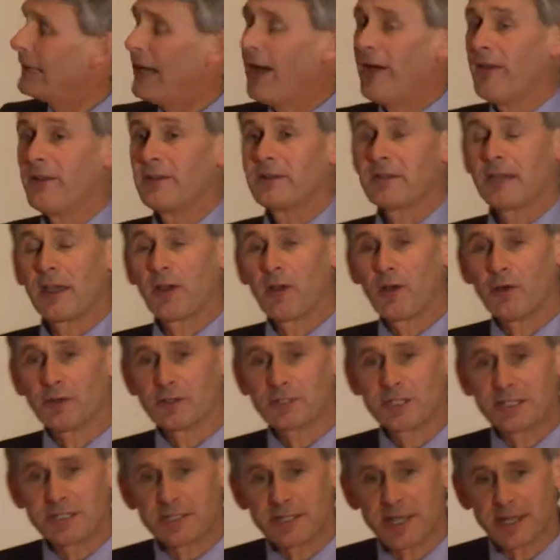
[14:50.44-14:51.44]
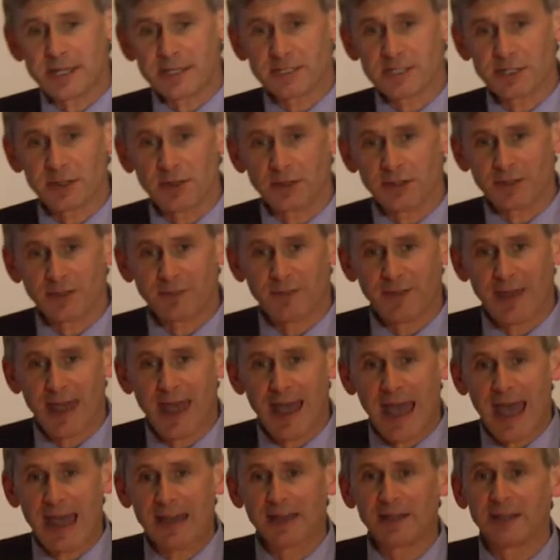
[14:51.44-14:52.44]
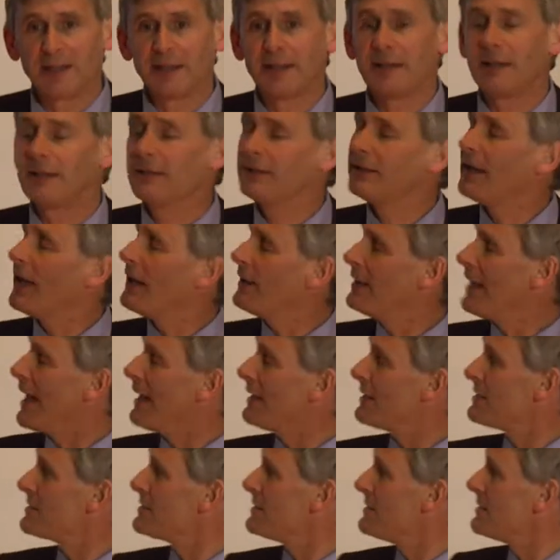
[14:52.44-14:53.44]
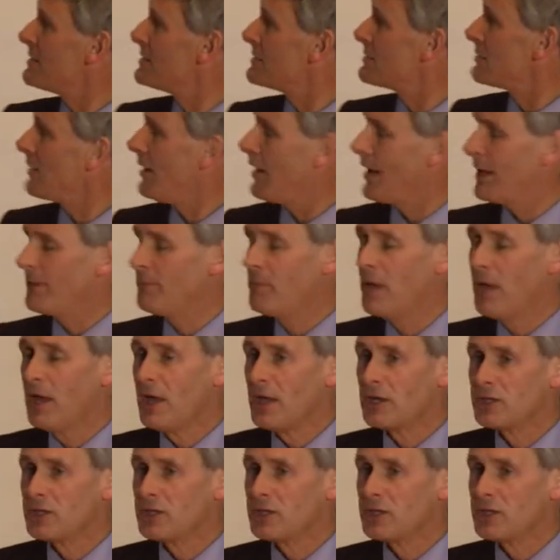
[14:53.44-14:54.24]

And, of course, it takes a lot of analysis time